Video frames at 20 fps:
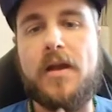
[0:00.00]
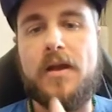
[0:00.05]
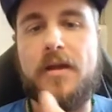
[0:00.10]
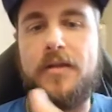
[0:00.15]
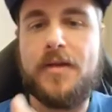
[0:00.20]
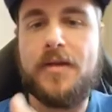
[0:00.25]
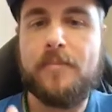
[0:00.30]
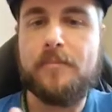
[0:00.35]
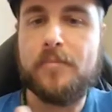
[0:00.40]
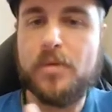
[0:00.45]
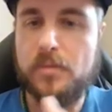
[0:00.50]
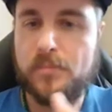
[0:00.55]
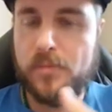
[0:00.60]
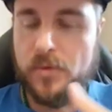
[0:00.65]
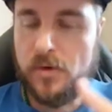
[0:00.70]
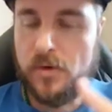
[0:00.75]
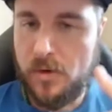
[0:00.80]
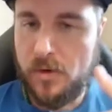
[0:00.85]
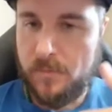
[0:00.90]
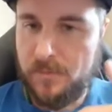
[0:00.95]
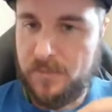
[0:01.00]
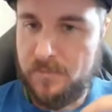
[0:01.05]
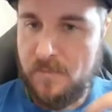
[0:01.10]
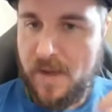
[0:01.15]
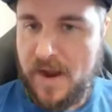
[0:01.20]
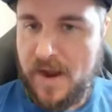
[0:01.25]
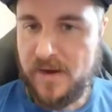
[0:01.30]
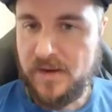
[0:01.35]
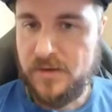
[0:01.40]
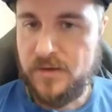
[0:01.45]
And that purple comes
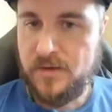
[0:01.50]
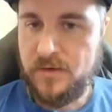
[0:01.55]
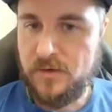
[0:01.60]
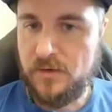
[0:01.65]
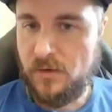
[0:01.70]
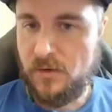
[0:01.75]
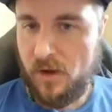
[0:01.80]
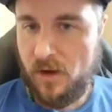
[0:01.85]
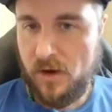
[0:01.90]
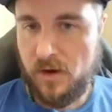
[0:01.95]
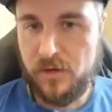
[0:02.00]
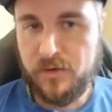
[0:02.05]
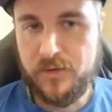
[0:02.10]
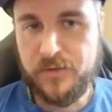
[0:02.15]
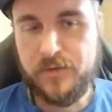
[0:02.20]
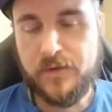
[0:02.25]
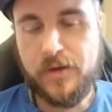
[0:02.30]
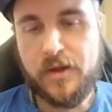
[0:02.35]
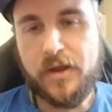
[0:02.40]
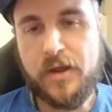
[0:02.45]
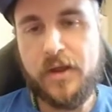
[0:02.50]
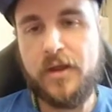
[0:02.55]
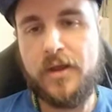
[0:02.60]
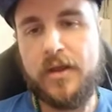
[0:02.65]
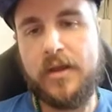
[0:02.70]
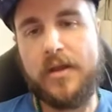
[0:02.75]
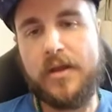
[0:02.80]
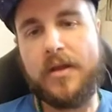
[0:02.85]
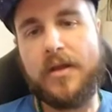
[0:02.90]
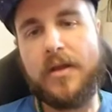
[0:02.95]
back into your lungs.
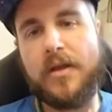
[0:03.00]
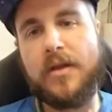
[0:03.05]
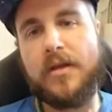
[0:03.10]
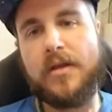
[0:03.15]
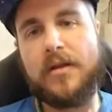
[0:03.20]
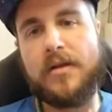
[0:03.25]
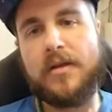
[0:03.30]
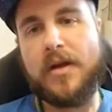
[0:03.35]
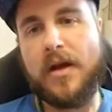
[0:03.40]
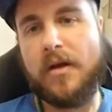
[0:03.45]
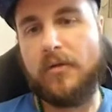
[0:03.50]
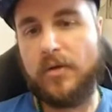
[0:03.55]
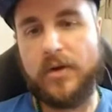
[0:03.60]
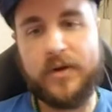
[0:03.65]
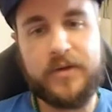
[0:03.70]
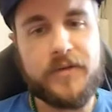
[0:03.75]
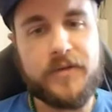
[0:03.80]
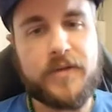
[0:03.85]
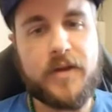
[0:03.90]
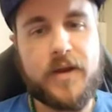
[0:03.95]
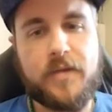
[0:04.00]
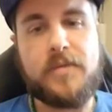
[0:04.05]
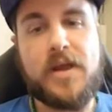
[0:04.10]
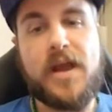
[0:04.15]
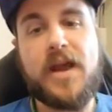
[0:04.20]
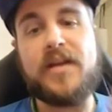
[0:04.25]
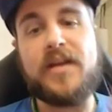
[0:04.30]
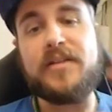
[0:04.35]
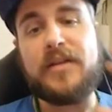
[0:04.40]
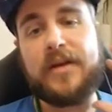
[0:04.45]
Now when it's time to
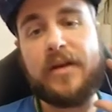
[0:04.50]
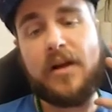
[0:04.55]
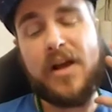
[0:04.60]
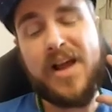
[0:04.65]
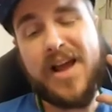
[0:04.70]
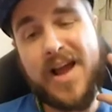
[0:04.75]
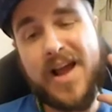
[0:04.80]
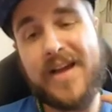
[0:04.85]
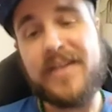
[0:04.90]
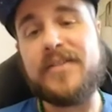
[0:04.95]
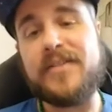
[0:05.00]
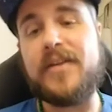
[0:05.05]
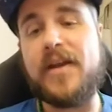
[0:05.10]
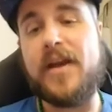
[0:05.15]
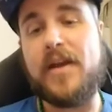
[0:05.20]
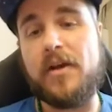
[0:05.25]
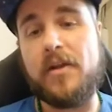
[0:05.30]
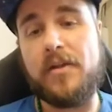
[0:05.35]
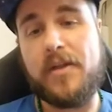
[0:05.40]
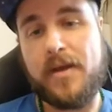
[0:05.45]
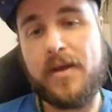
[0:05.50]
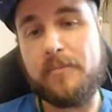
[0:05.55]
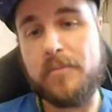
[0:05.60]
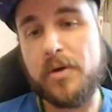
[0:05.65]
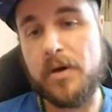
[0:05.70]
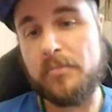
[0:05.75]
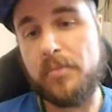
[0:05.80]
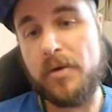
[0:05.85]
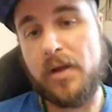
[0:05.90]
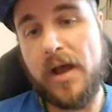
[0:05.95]
exhale, exhale that
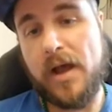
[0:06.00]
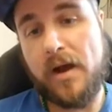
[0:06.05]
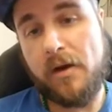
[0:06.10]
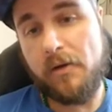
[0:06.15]
purple out.